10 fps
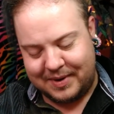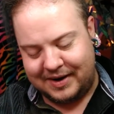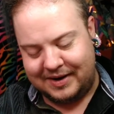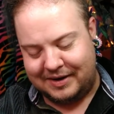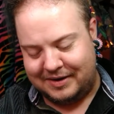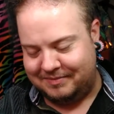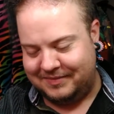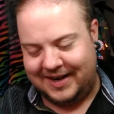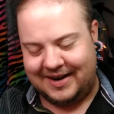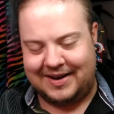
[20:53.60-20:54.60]
But,
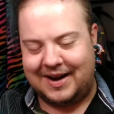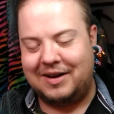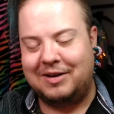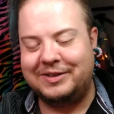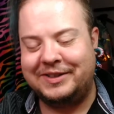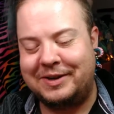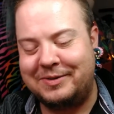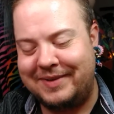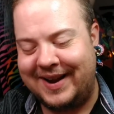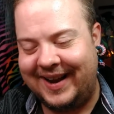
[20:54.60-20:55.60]
yeah, I
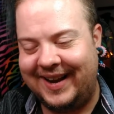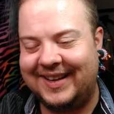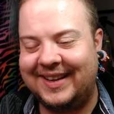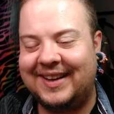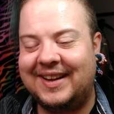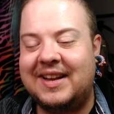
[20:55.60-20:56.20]
also made